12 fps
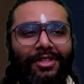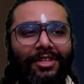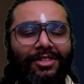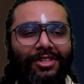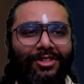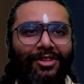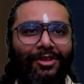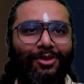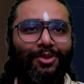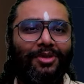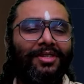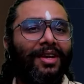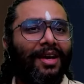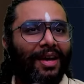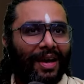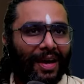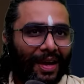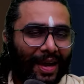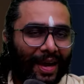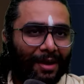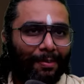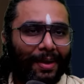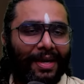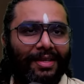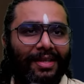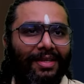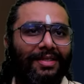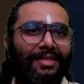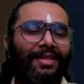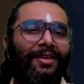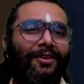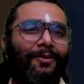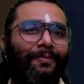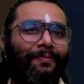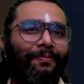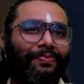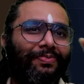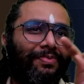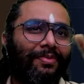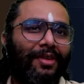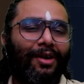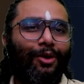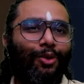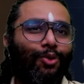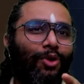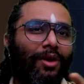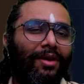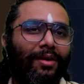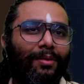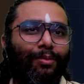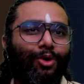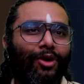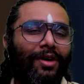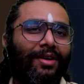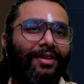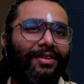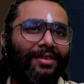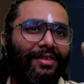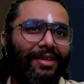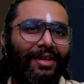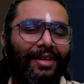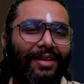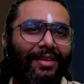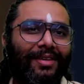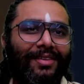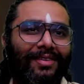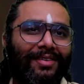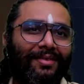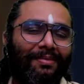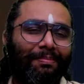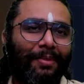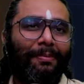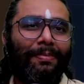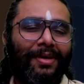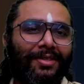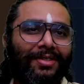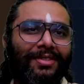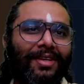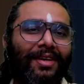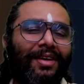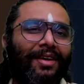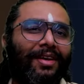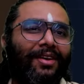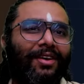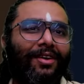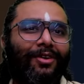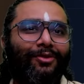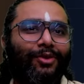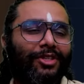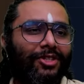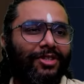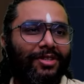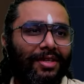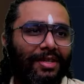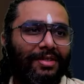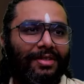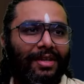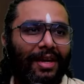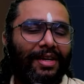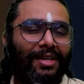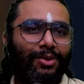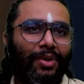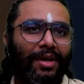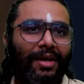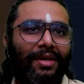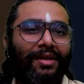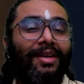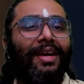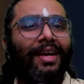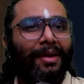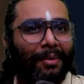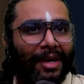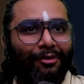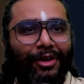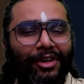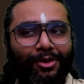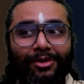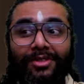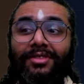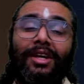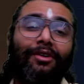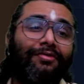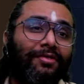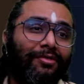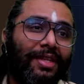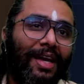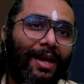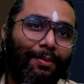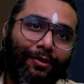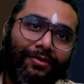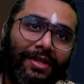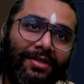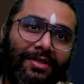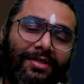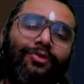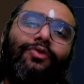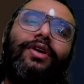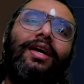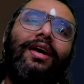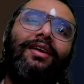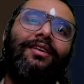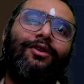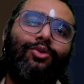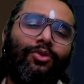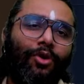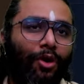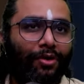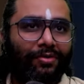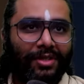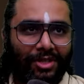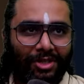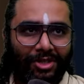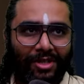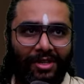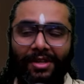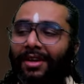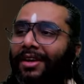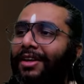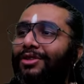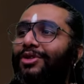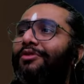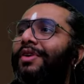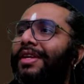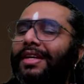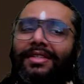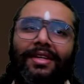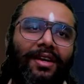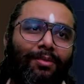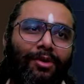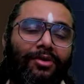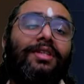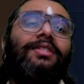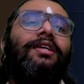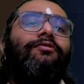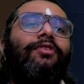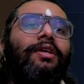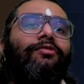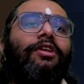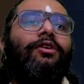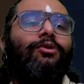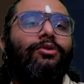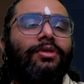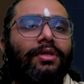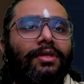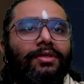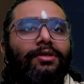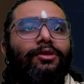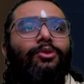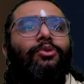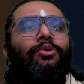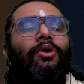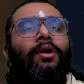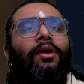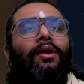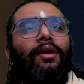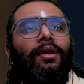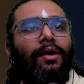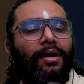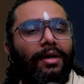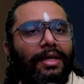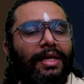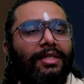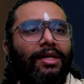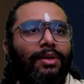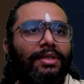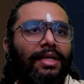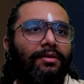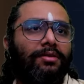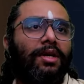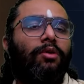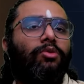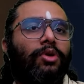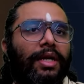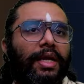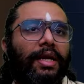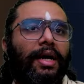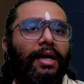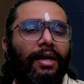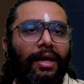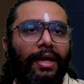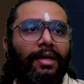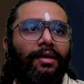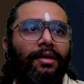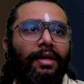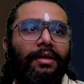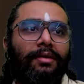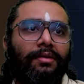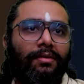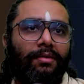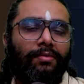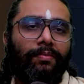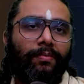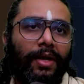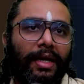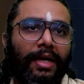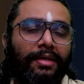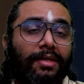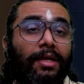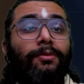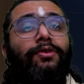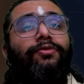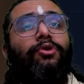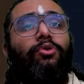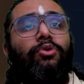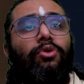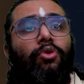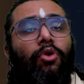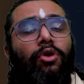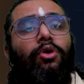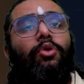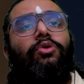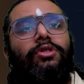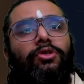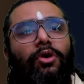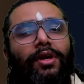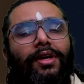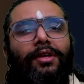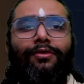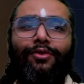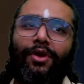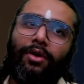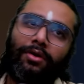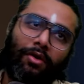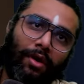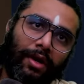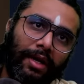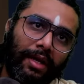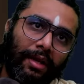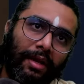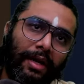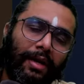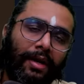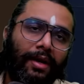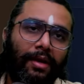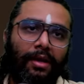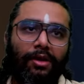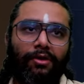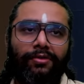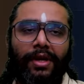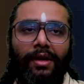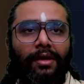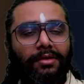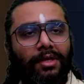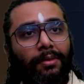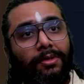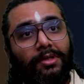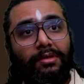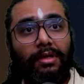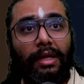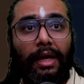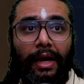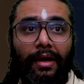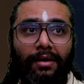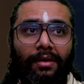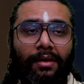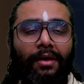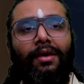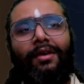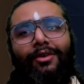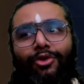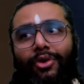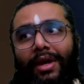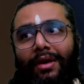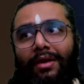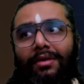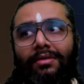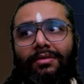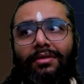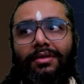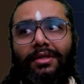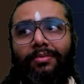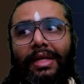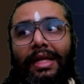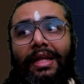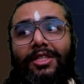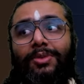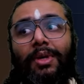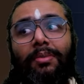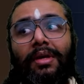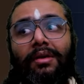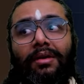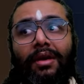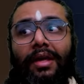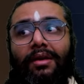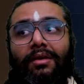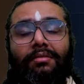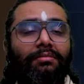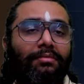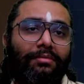these digital tools, I had made these rule book papers on which these letters were written, and I made videos. Now, with the help of this, we can do all of this digitally. So I'm very excited about this, and we will use this to teach ourselves how to read and write in Indic scripts. If you do not know this already, if you are already literate in any of the Indic scripts, great. You can learn something else, maybe like